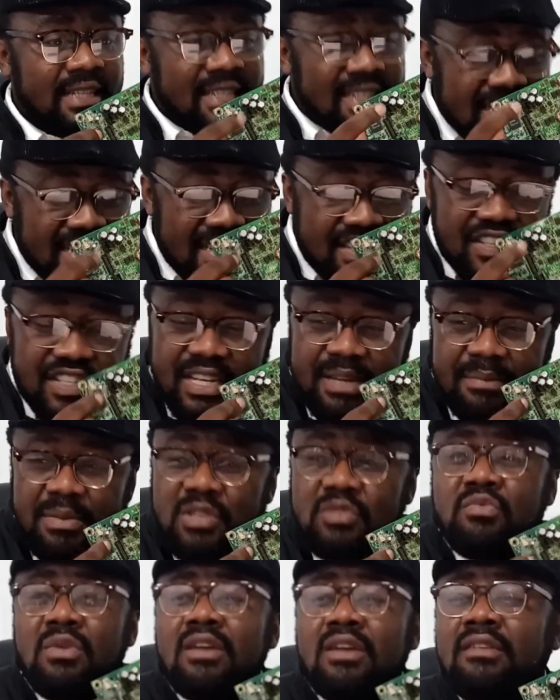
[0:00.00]
This chip
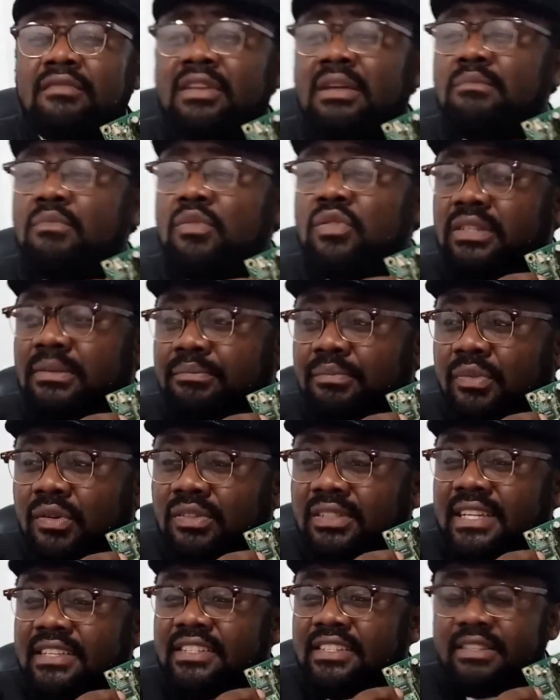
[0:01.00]
is one of the most
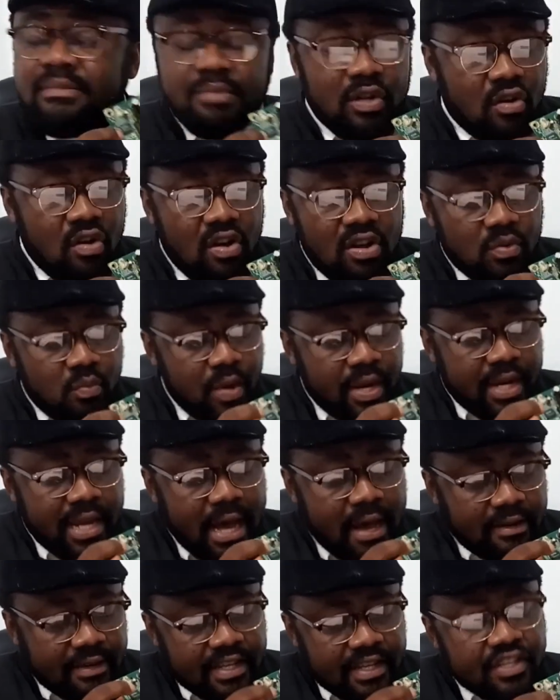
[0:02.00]
important chips because
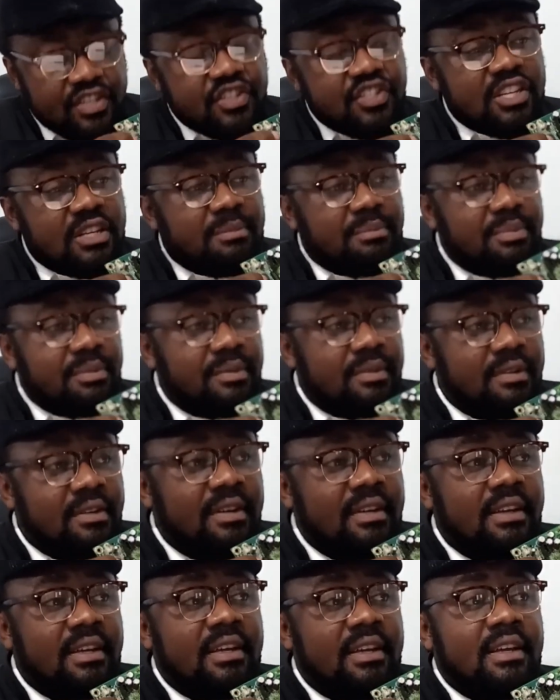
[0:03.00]
without this chip,
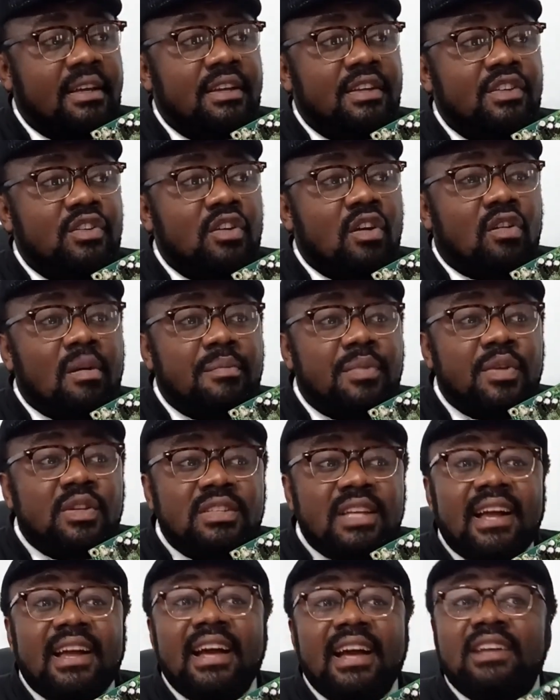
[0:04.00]
your
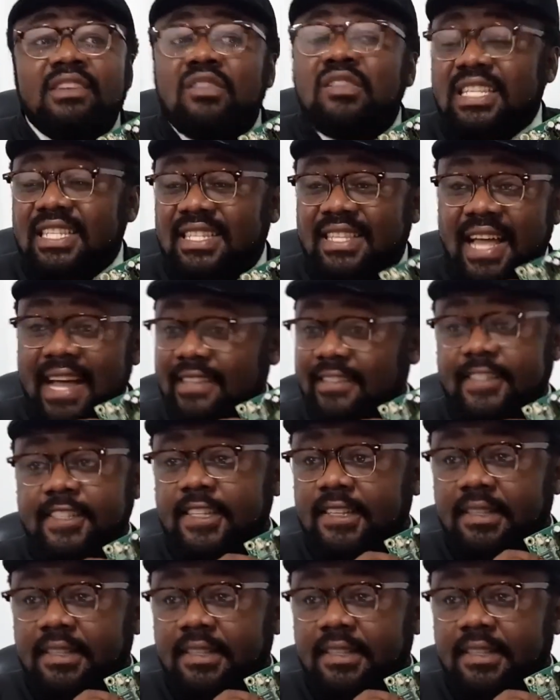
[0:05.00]
computer cannot start.